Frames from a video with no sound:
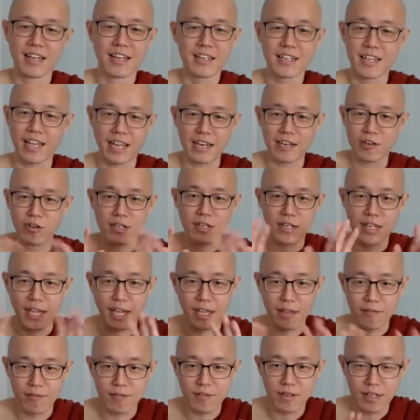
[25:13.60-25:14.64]
cannot
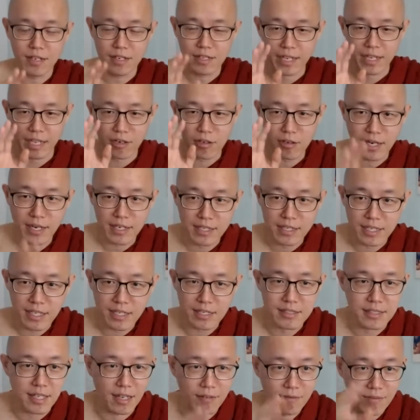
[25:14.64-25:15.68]
let
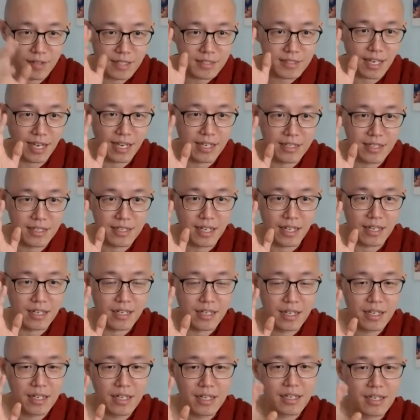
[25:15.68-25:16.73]
kids have this idea that
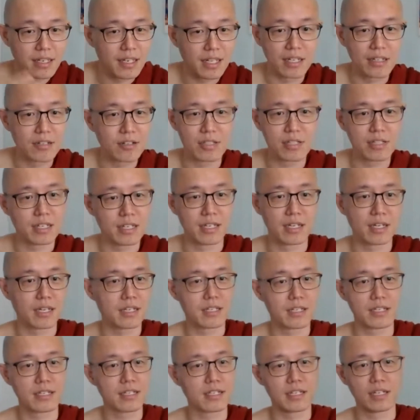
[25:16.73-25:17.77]
they
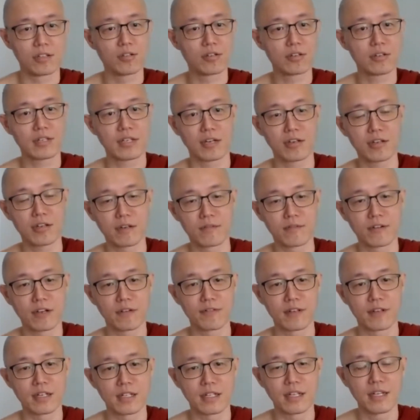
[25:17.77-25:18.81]
are not afraid of
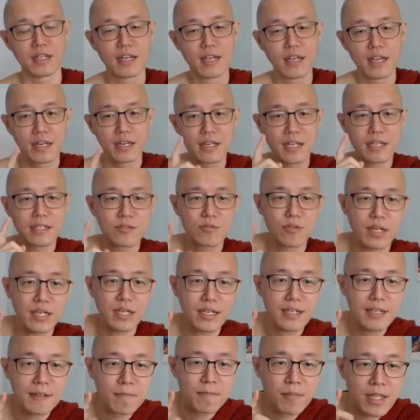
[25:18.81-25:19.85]
anything. And that's
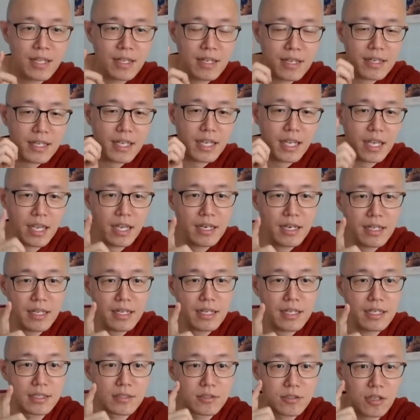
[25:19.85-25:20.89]
why
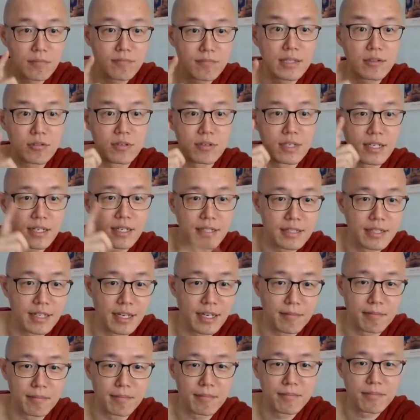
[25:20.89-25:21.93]
caning is not meant to hurt
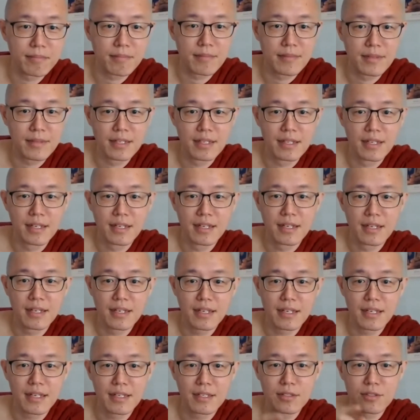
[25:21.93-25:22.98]
them.
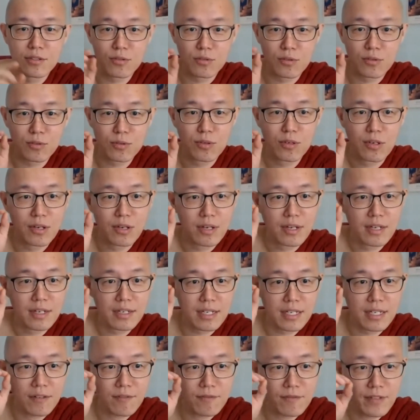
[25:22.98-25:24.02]
It's to
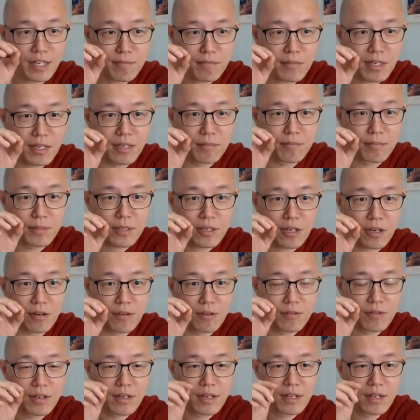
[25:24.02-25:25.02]
give them a bit of,